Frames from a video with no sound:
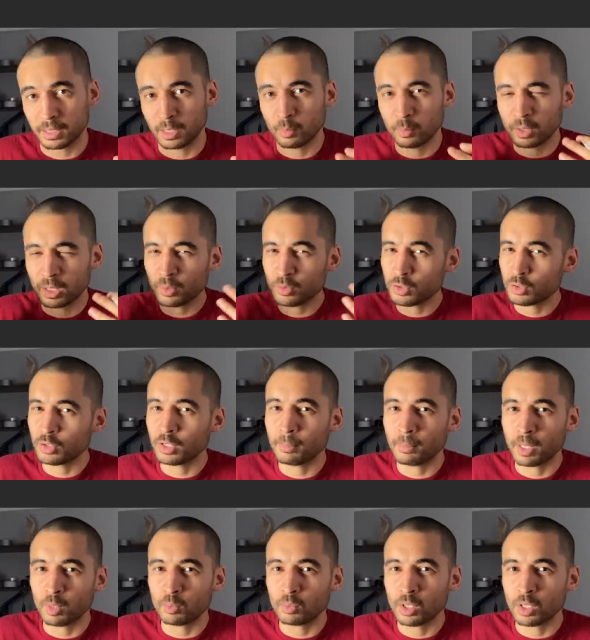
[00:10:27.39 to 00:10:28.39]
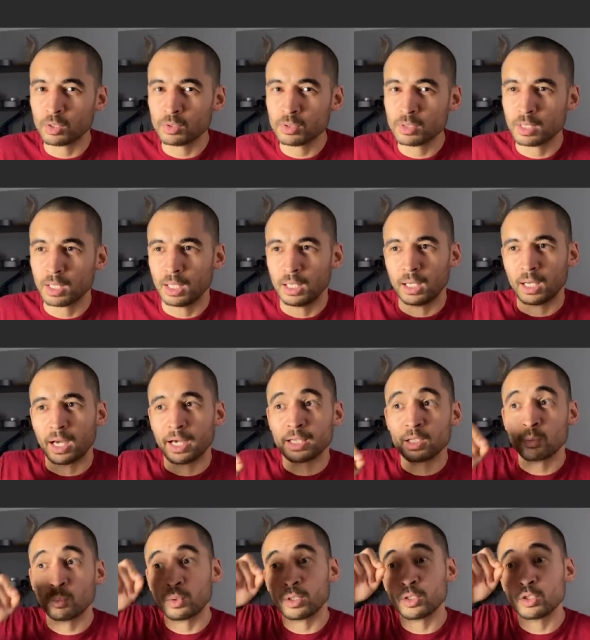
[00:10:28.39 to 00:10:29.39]
Like when I was doing my road, I
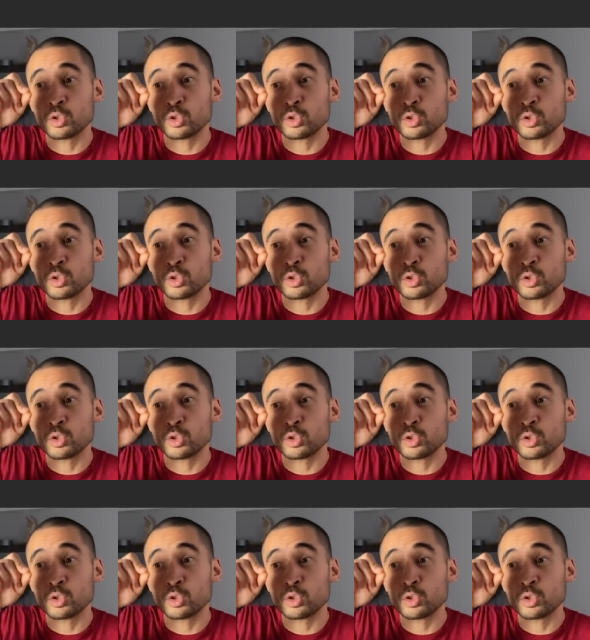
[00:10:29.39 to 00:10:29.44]
didn't want